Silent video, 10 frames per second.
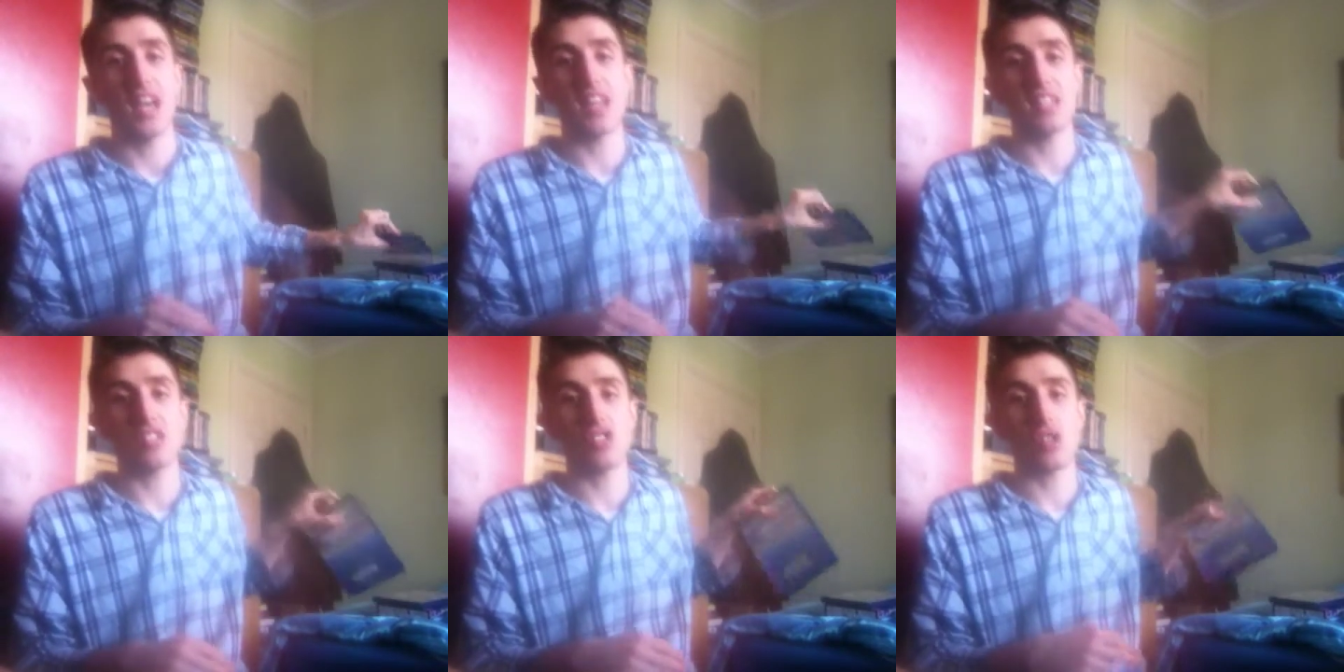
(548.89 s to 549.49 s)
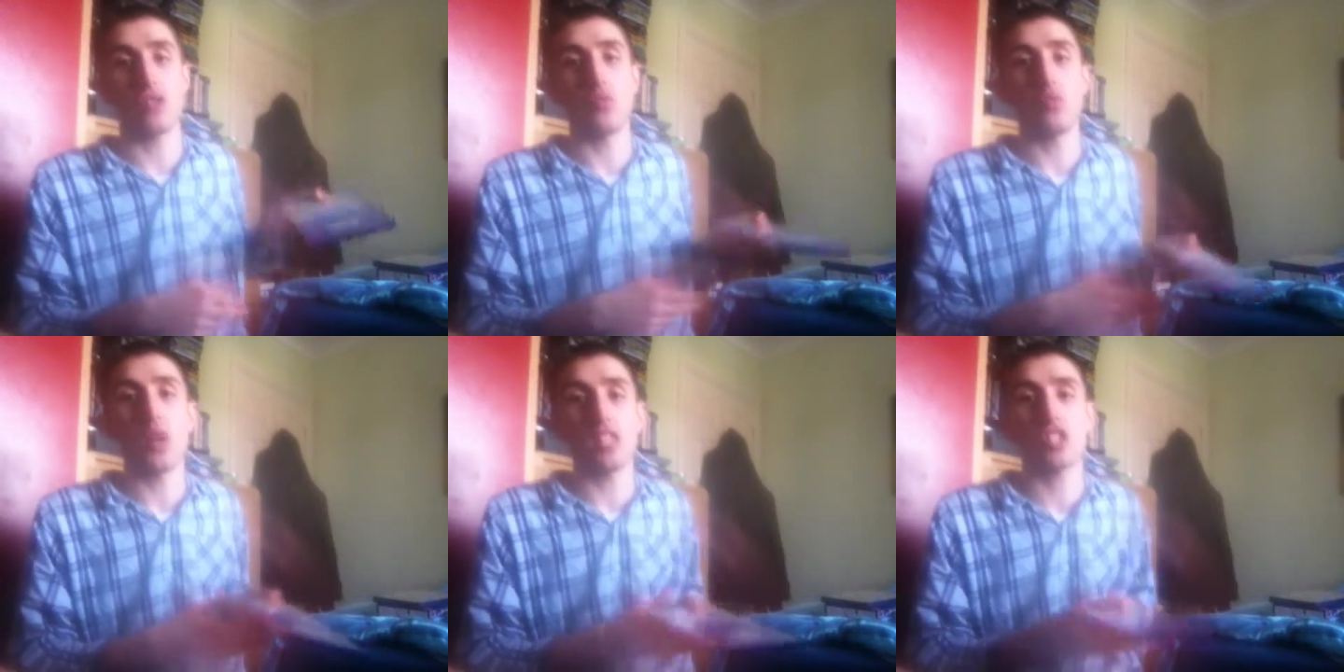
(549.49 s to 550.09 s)
and it's The
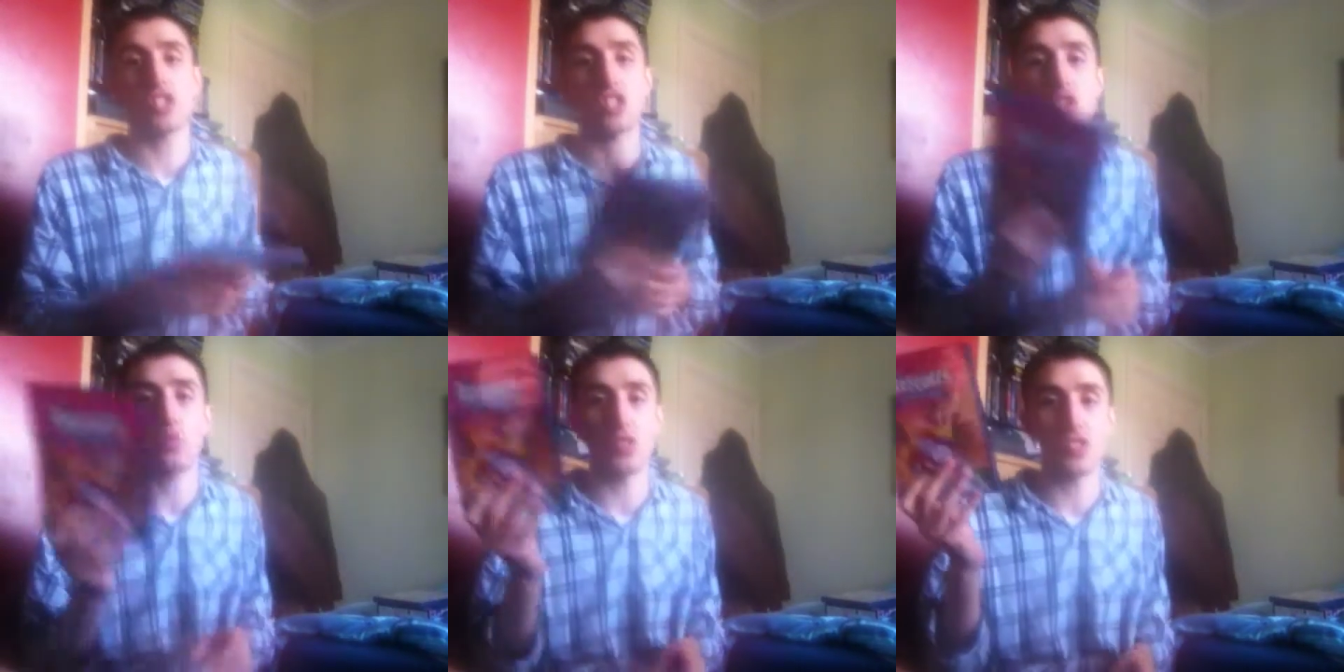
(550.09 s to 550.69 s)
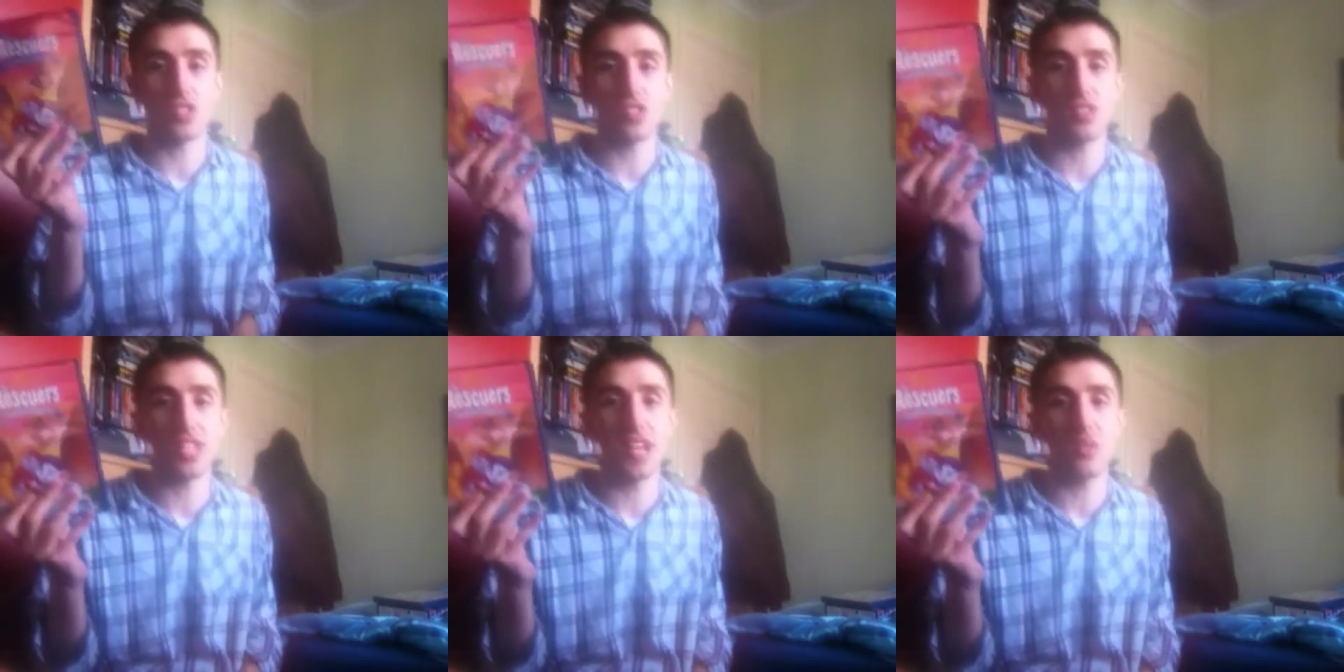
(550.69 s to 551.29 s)
Rescuers
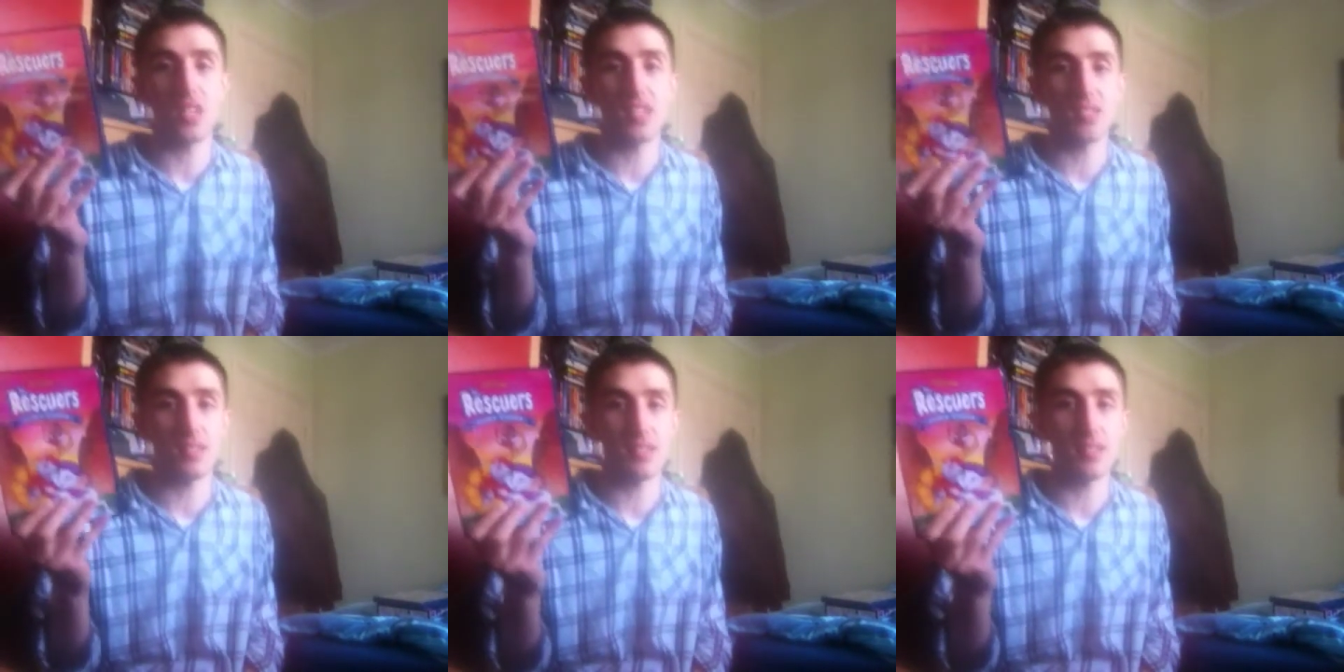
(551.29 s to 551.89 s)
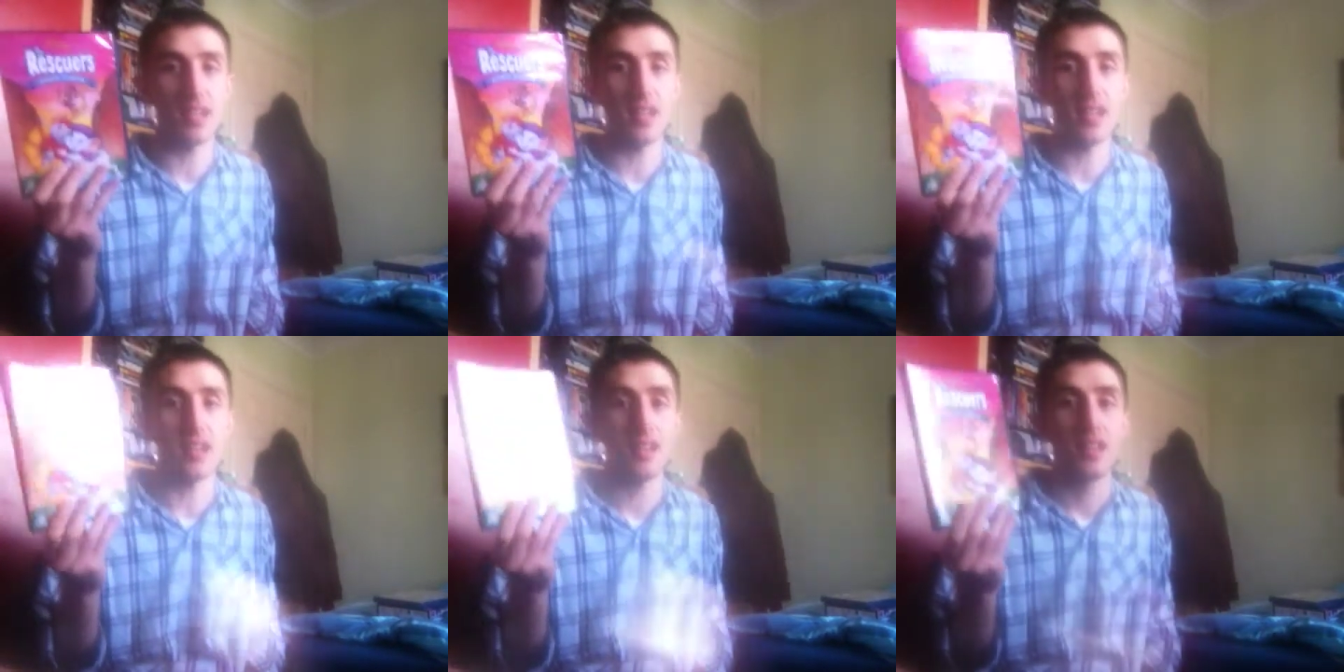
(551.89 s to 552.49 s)
Down
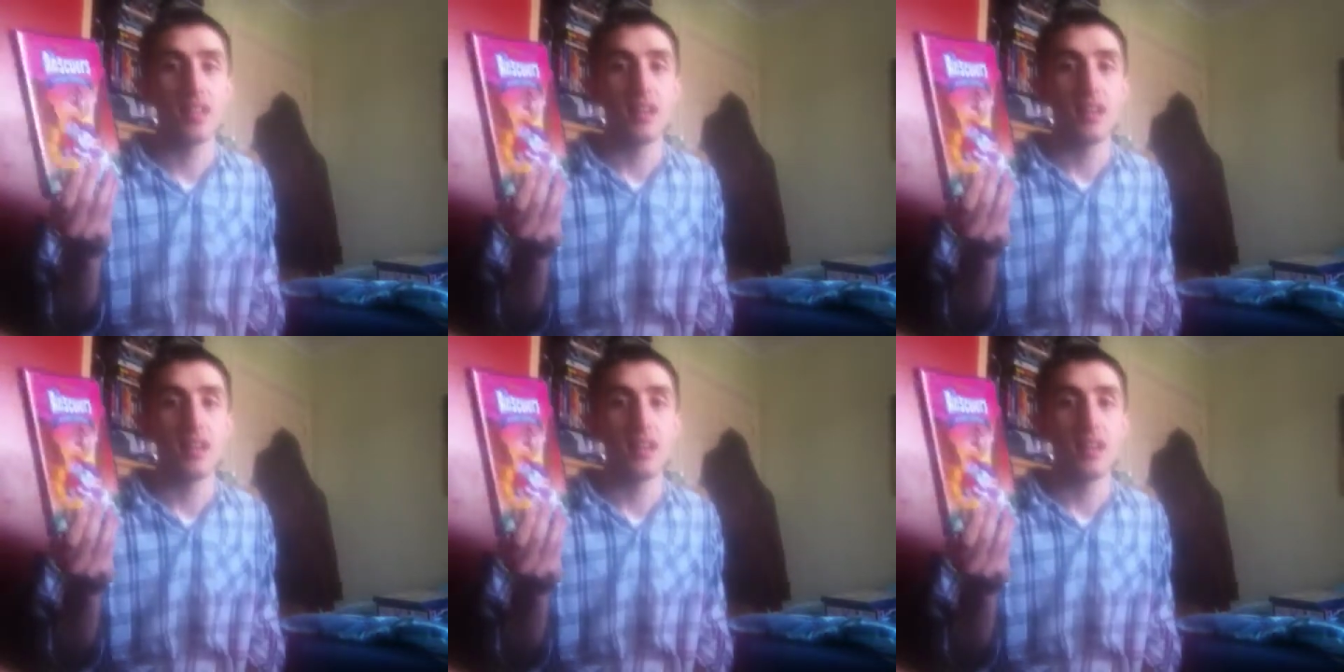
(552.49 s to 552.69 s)
Under.